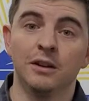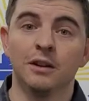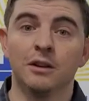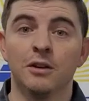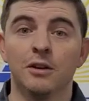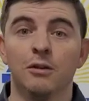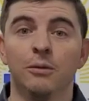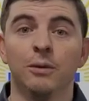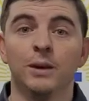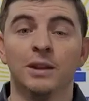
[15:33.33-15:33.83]
that
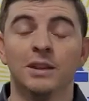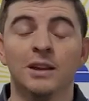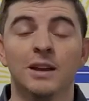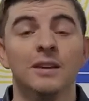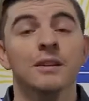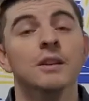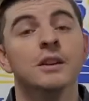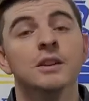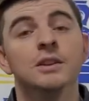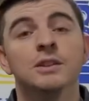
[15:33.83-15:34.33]
go with
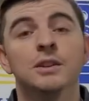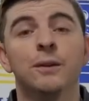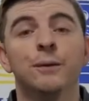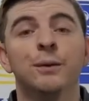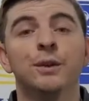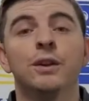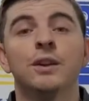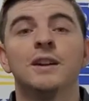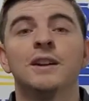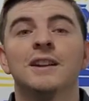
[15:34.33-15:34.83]
it. So if
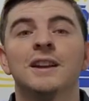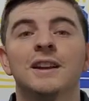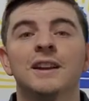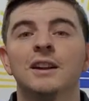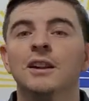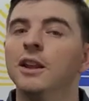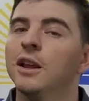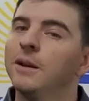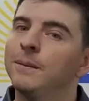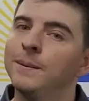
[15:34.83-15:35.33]
you're looking to get
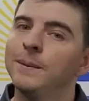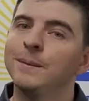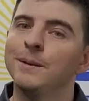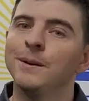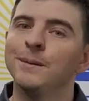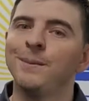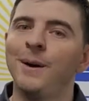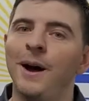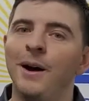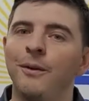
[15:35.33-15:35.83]
a little bit
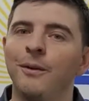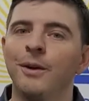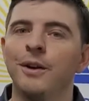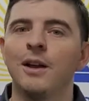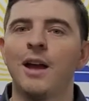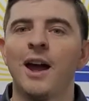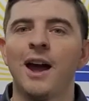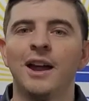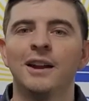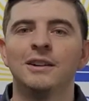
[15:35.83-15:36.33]
more power
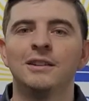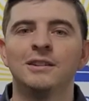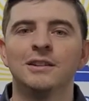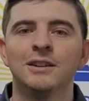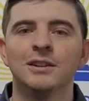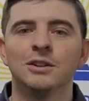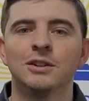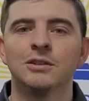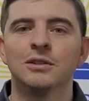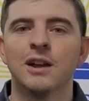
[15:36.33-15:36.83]
added to
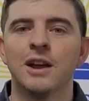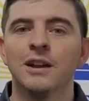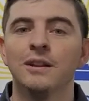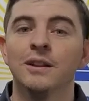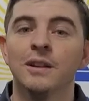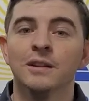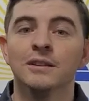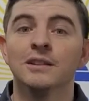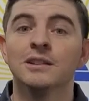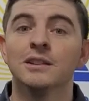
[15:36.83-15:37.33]
your train,
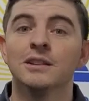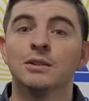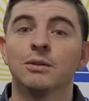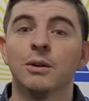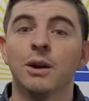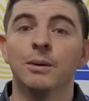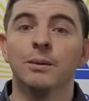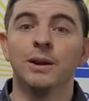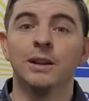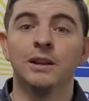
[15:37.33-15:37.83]
this is a
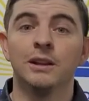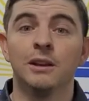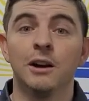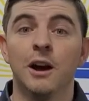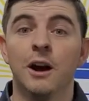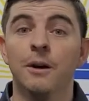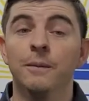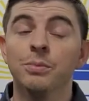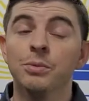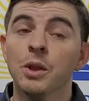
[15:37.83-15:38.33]
great way to
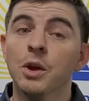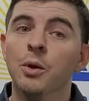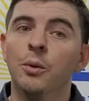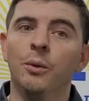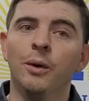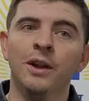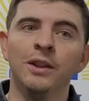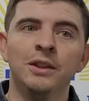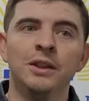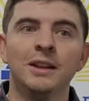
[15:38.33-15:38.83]
go.
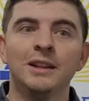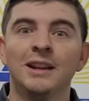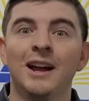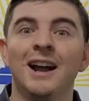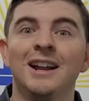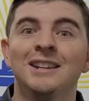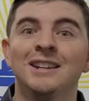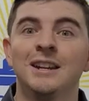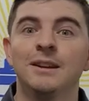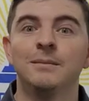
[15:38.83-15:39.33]
One thing that
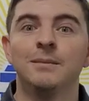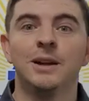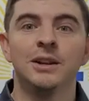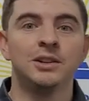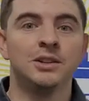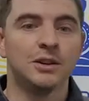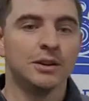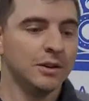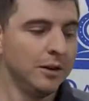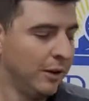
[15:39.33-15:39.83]
I didn't
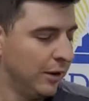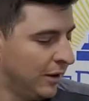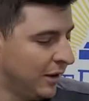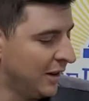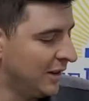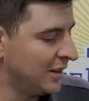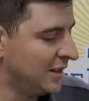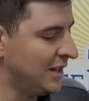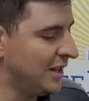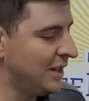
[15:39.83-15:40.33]
mention
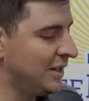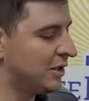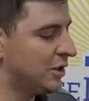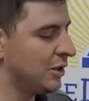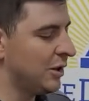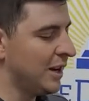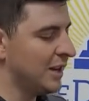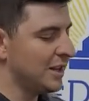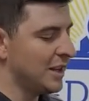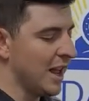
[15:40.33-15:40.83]
earlier is these
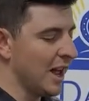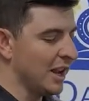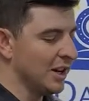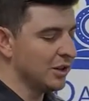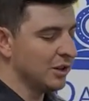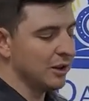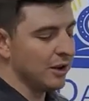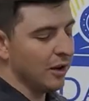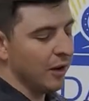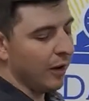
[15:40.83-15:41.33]
trains
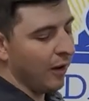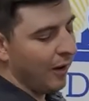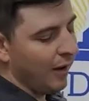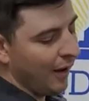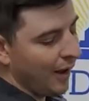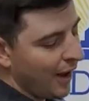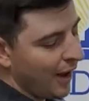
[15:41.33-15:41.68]
actually all